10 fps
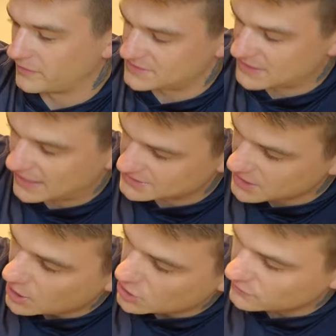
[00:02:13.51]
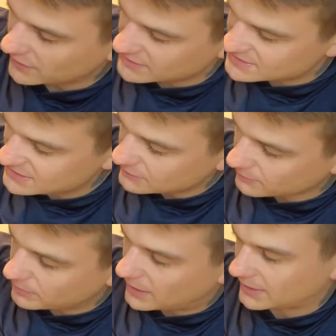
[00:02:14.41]
the sides. You've got a secret
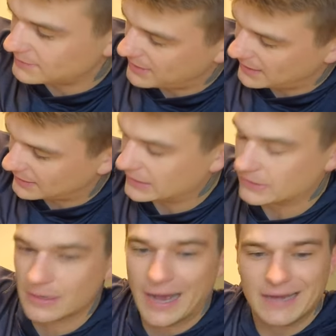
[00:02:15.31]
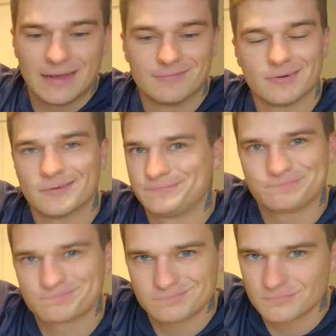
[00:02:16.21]
pocket back here. I never
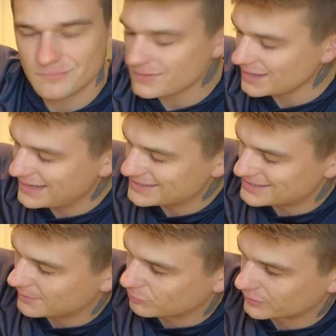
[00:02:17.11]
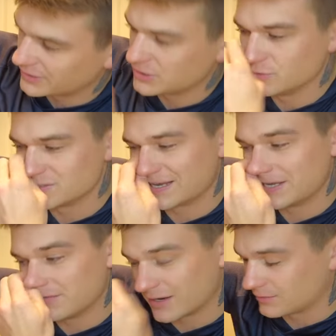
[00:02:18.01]
ended up really using it.
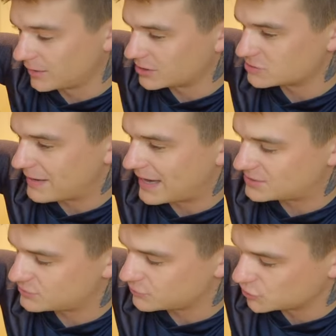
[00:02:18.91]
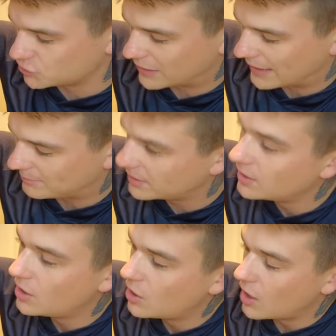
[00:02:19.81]
You've got a luggage pass-through strap
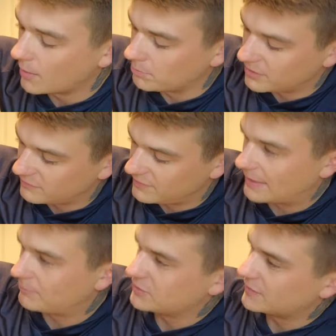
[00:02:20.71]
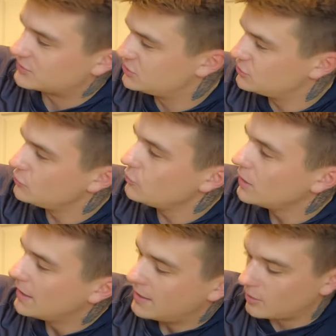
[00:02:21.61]
above that, but you've got two
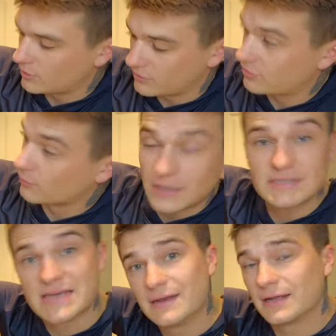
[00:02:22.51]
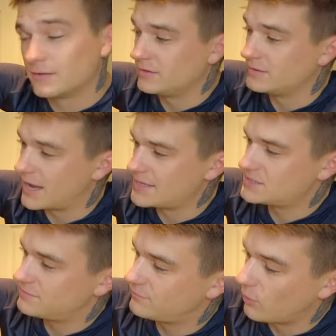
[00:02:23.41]
or three technically
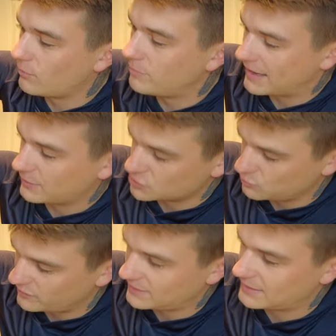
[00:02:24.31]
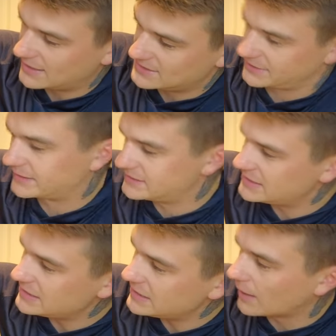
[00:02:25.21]
nice foam panels with a nice like
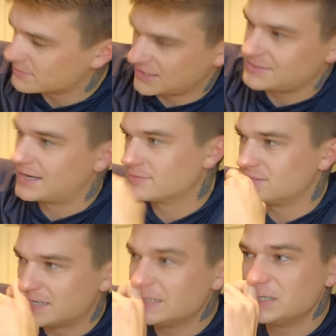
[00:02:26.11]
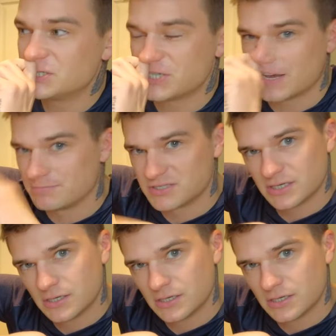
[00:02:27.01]
T upside down T shaped